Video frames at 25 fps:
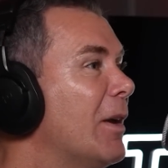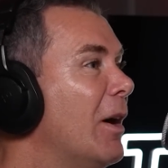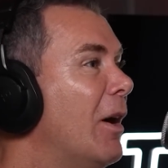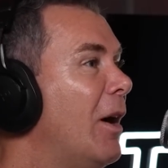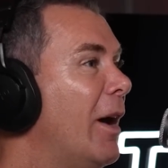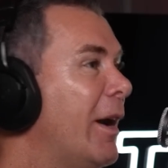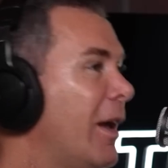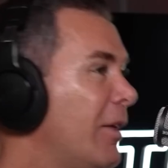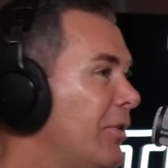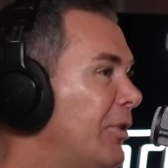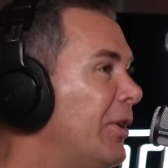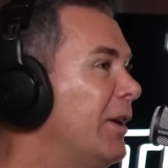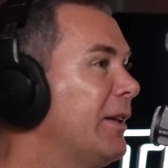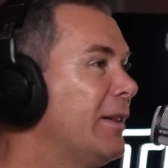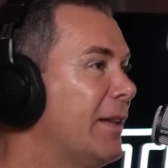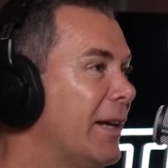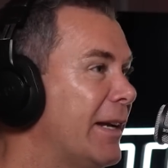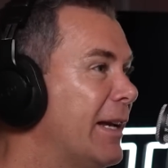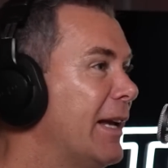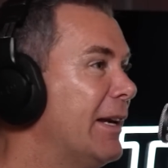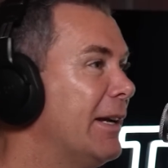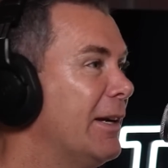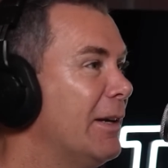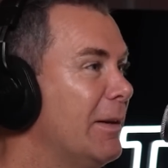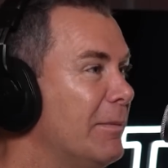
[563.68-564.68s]
I don't think they're
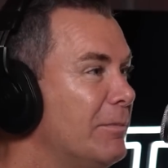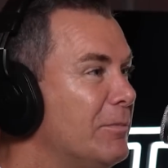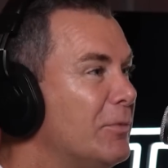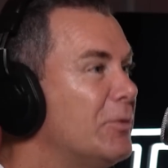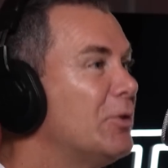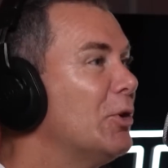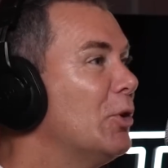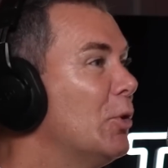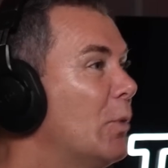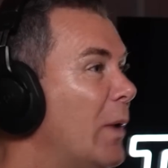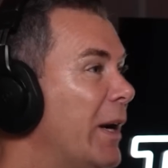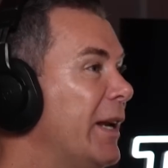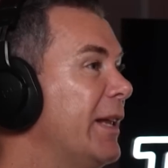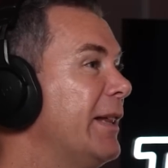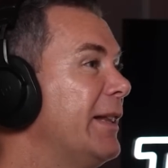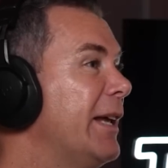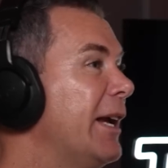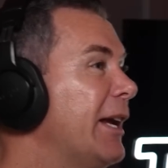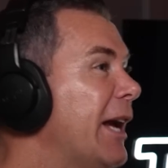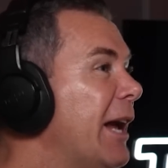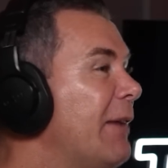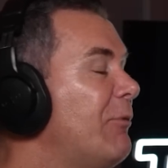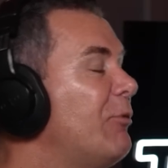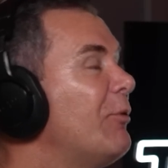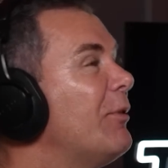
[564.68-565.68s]
going to do
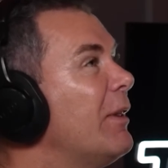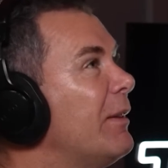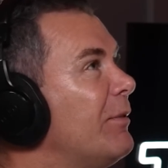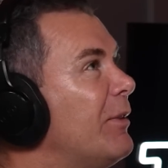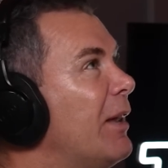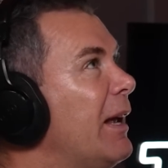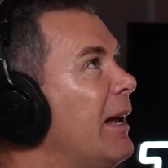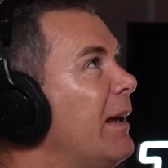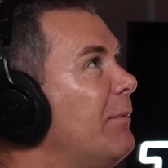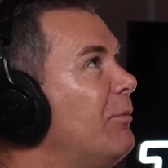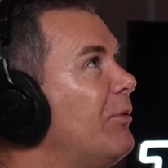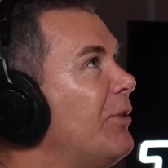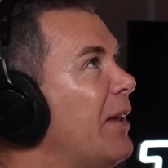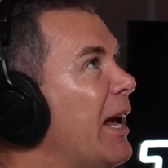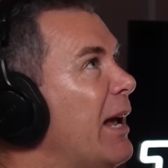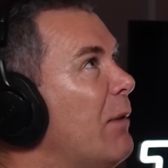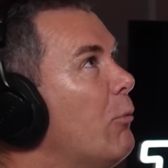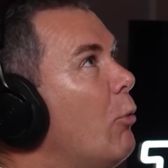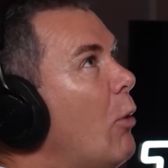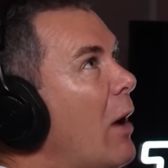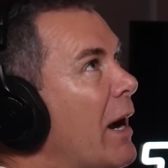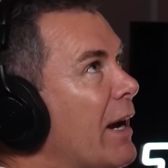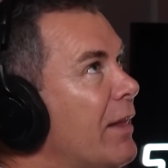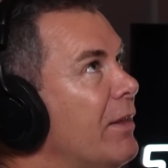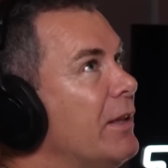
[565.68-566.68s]
anything. They're
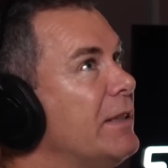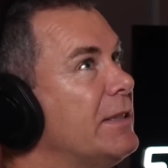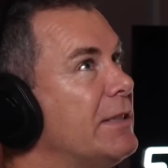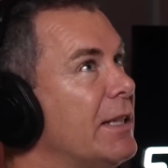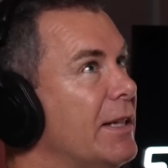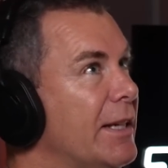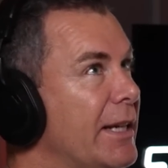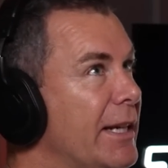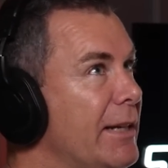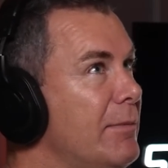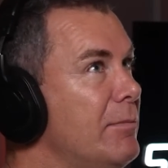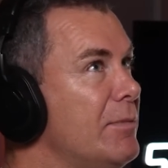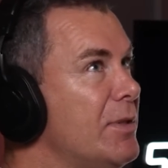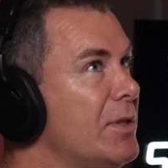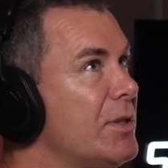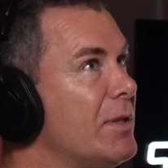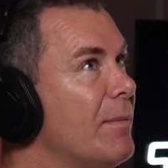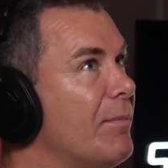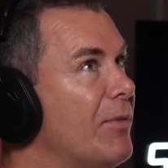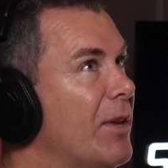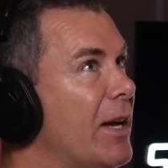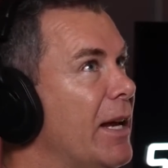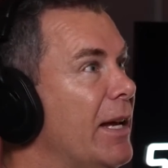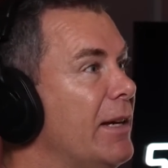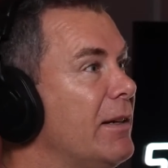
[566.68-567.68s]
one of the teams
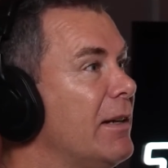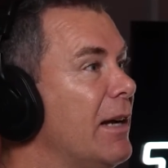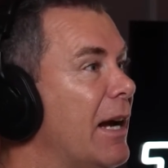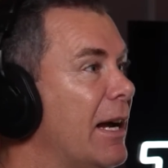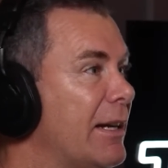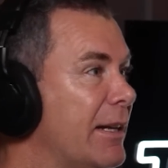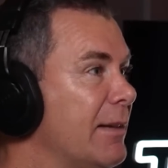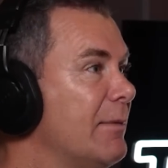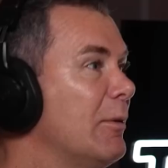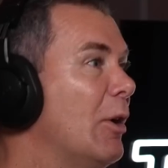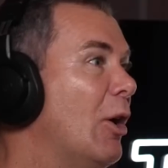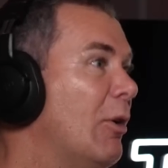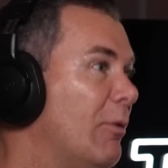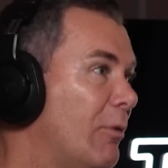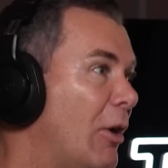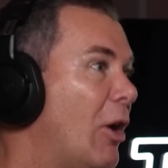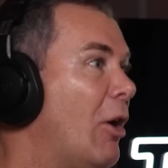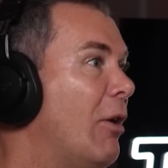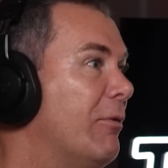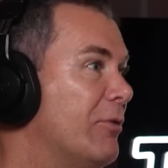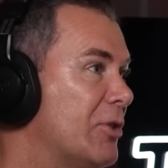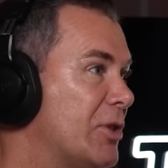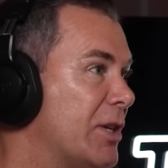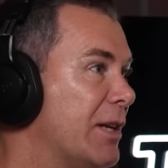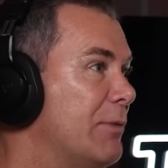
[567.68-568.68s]
that are
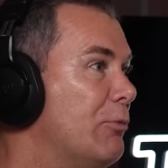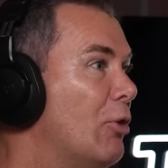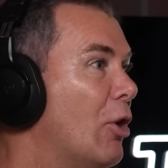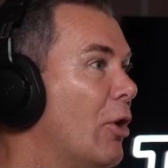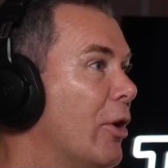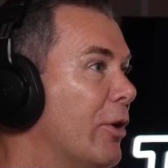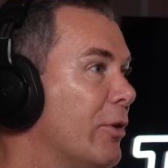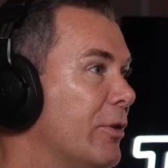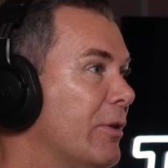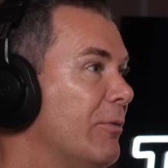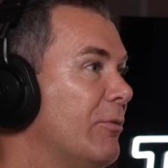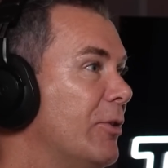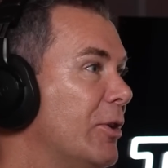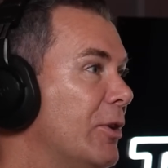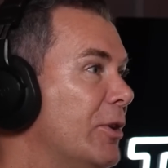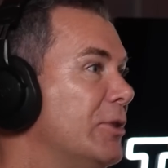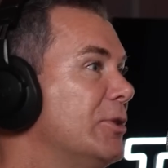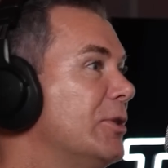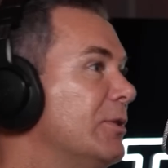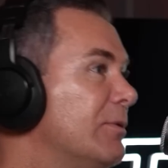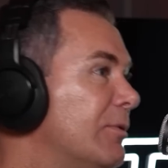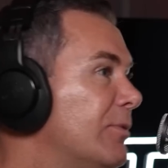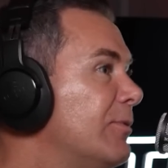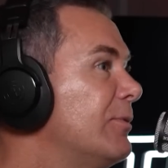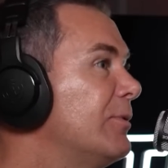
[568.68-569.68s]
obviously right on the verge
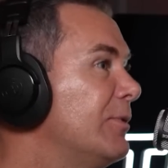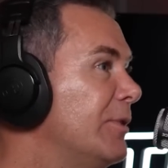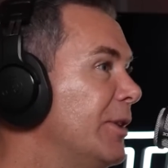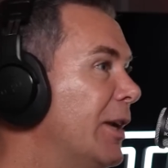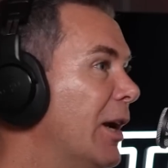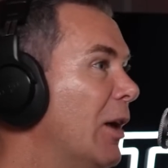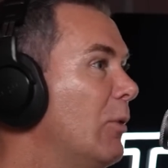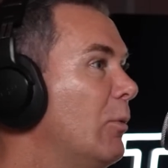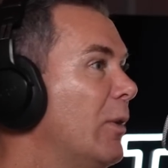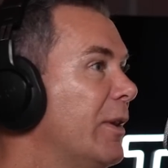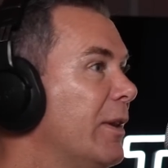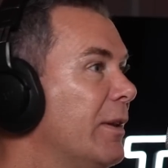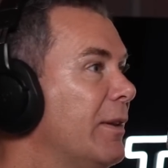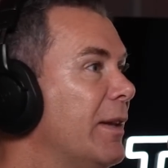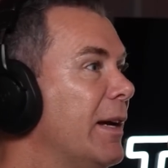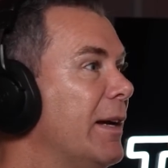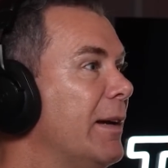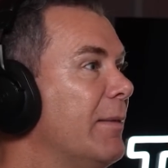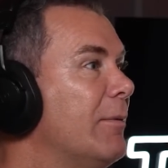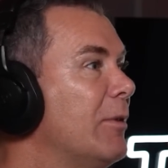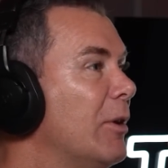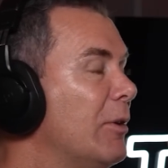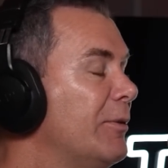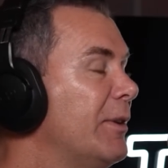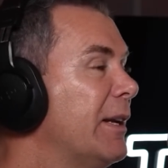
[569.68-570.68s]
of, whether
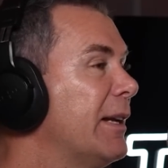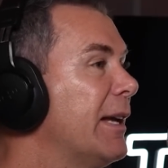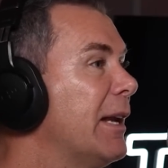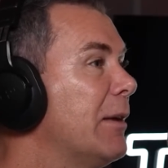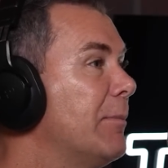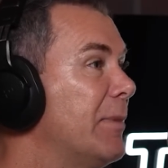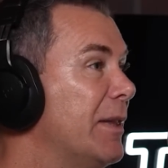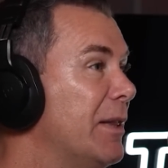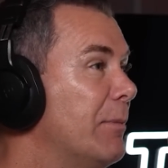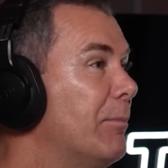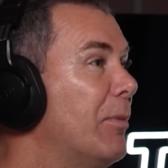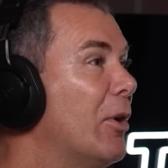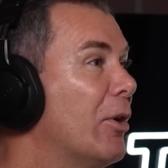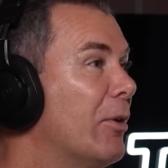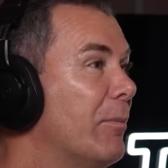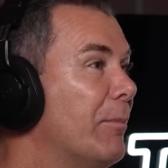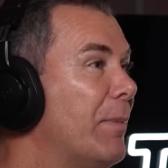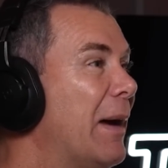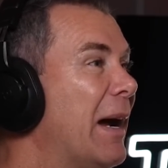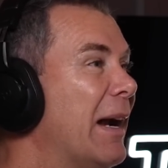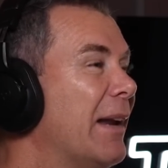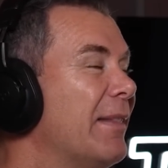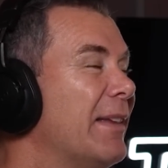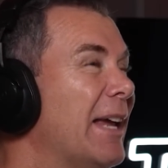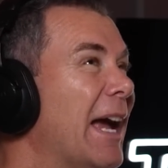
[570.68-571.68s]
they're going to be the bottom
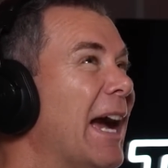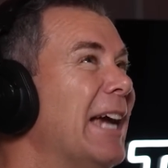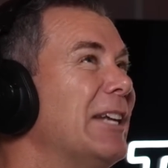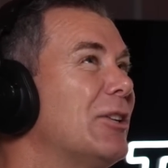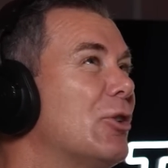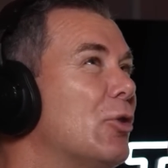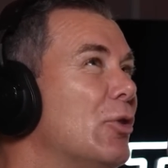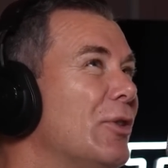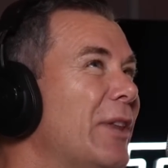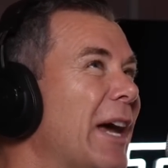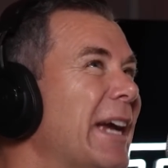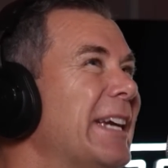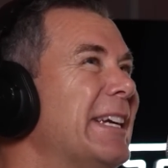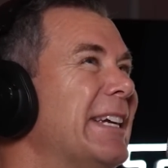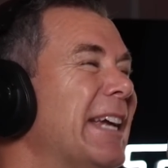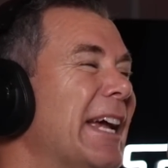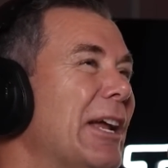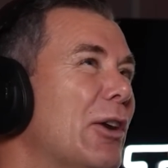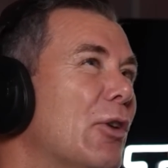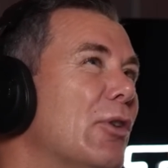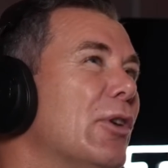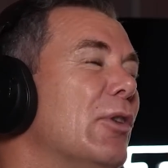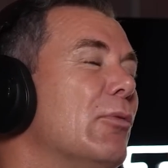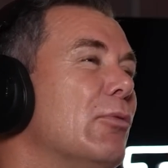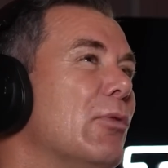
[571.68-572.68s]
part of the 8. Could they get
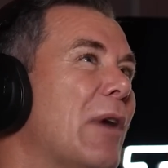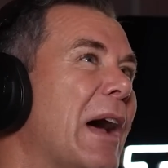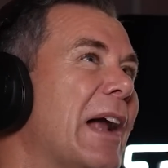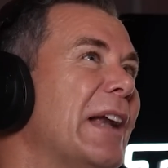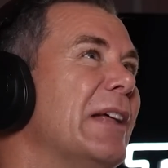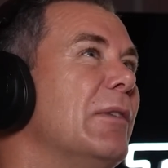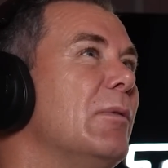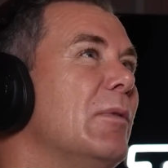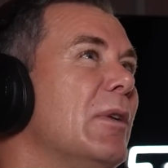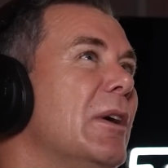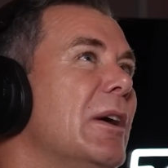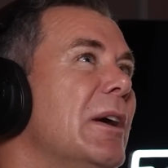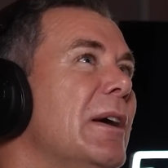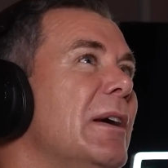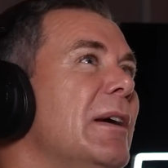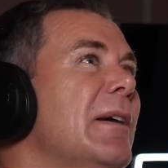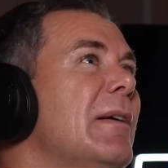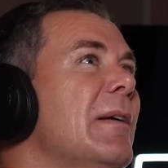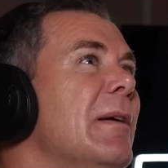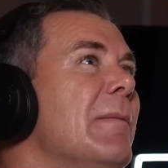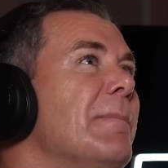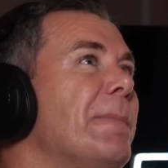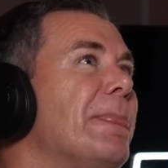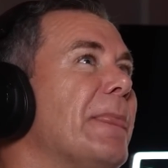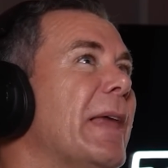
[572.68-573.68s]
on a run
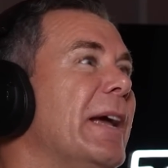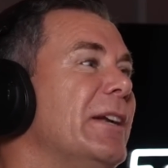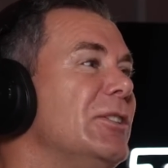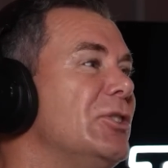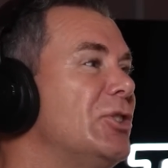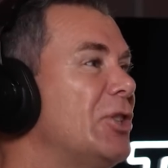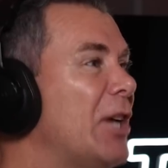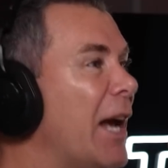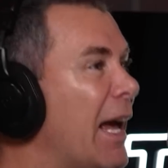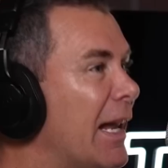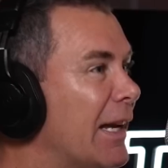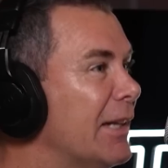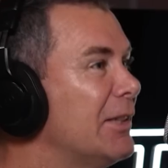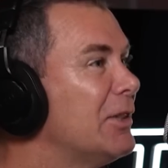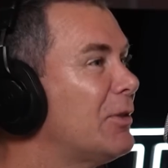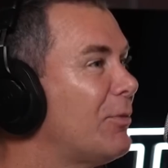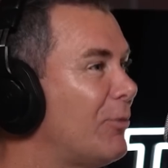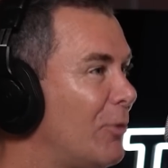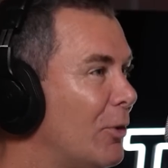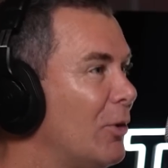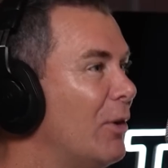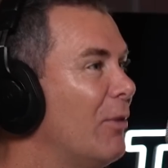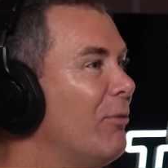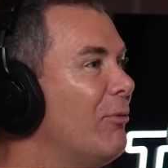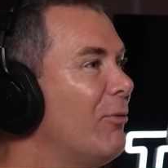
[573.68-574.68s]
and challenge
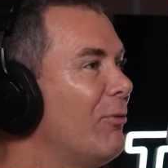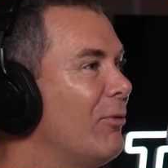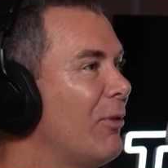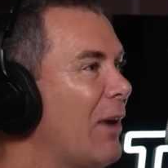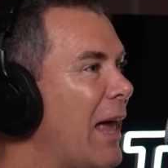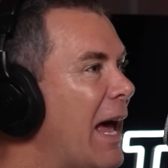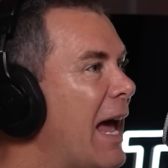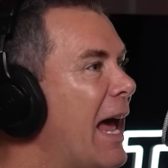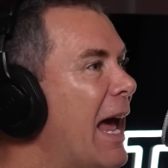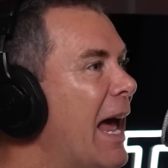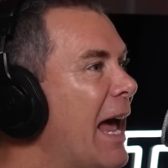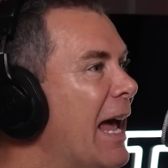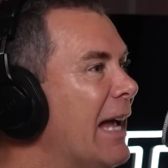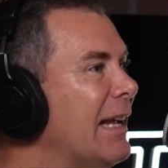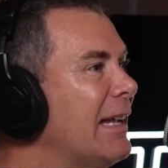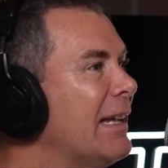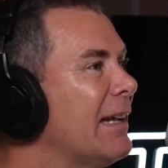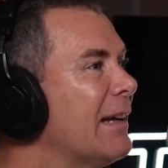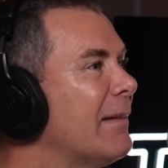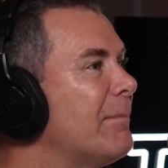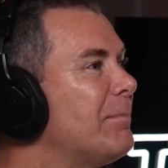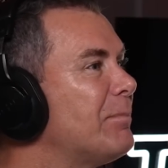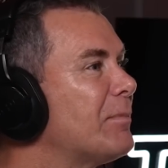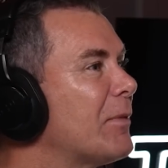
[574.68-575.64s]
for a flag?